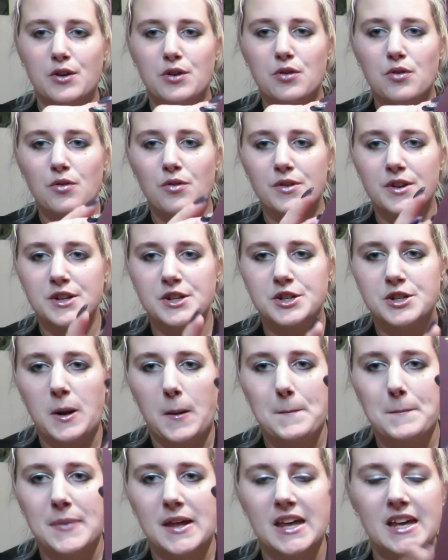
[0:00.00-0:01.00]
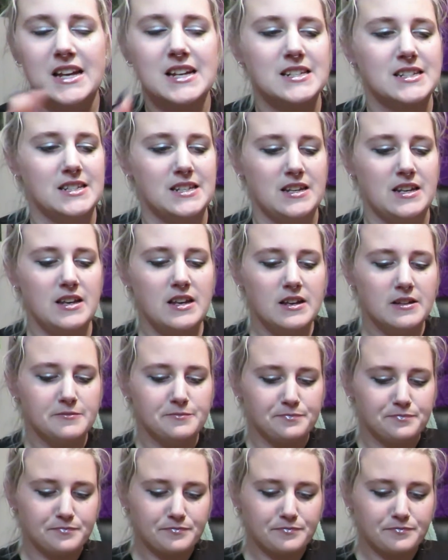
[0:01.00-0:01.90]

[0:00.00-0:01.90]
Cornish Pixie.